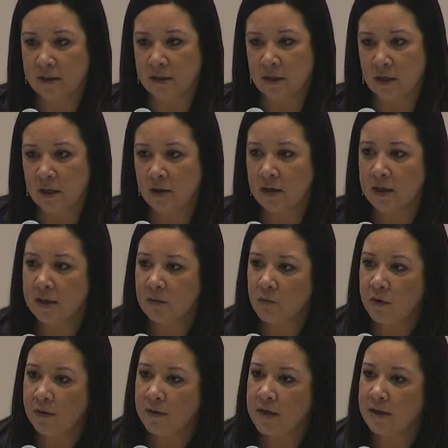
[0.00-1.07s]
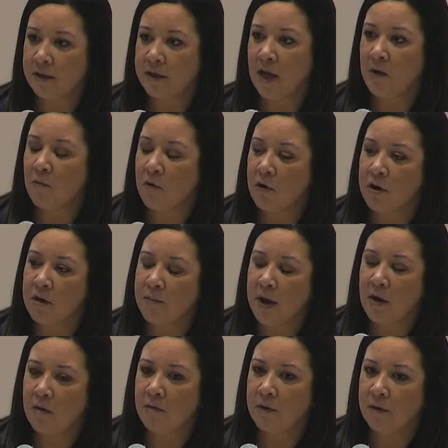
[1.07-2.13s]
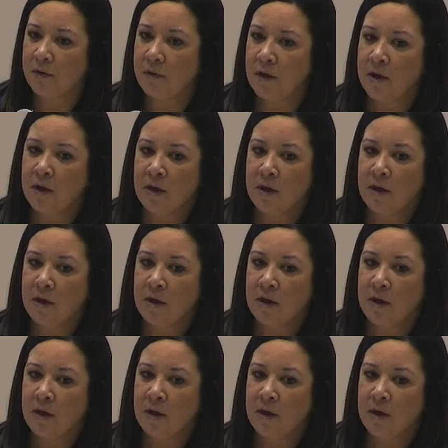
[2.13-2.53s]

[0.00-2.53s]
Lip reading: And it is one thing that I worry about with